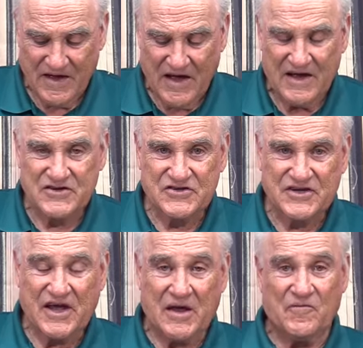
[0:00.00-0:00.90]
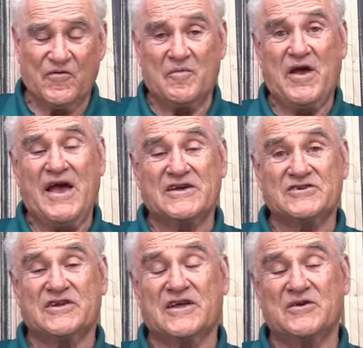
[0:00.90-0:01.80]
I just came from
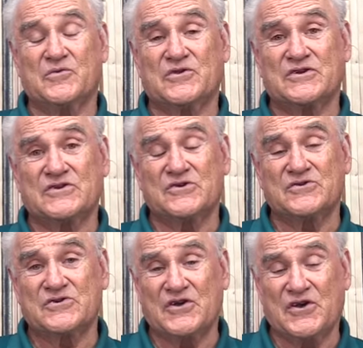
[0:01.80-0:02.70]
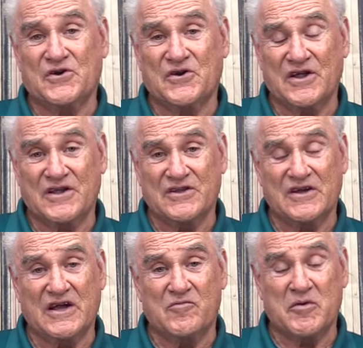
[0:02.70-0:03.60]
hassling with the Social Security and the
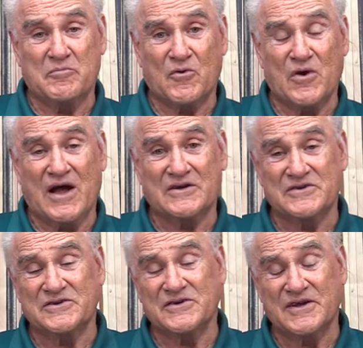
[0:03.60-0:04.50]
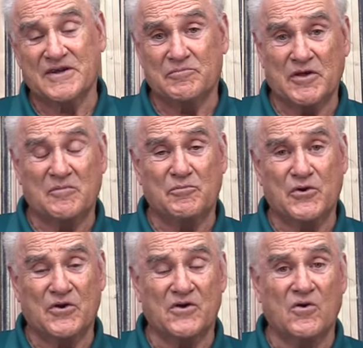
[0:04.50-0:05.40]
government bureaucracy and being
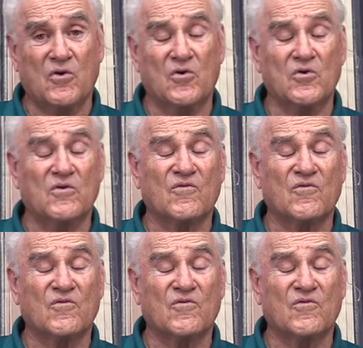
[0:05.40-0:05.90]
put on hold